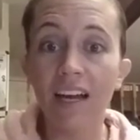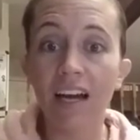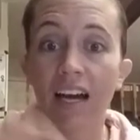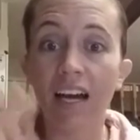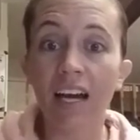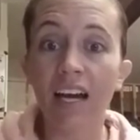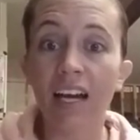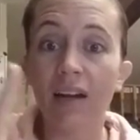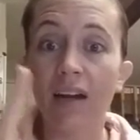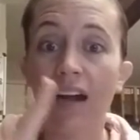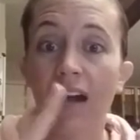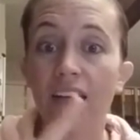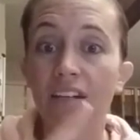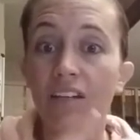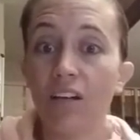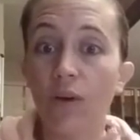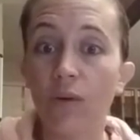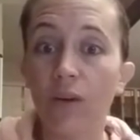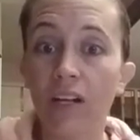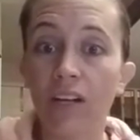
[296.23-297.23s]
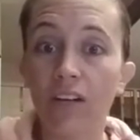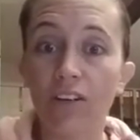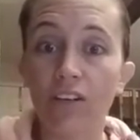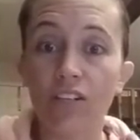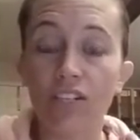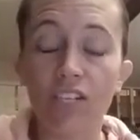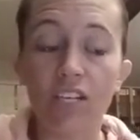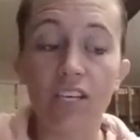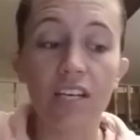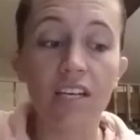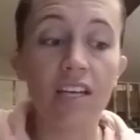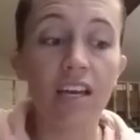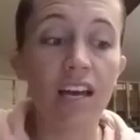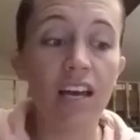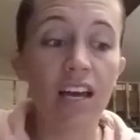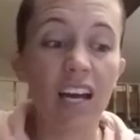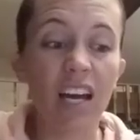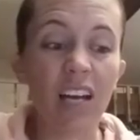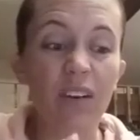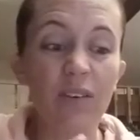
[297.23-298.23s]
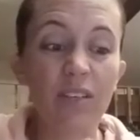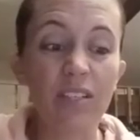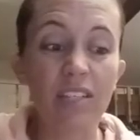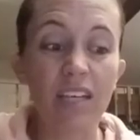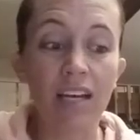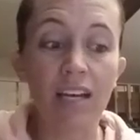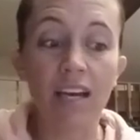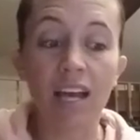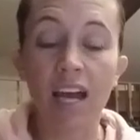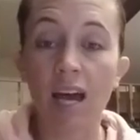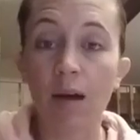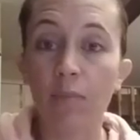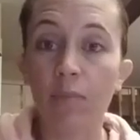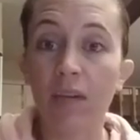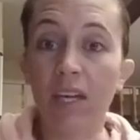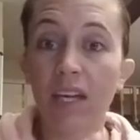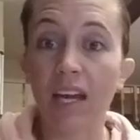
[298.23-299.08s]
I had no energy. I was unhappy.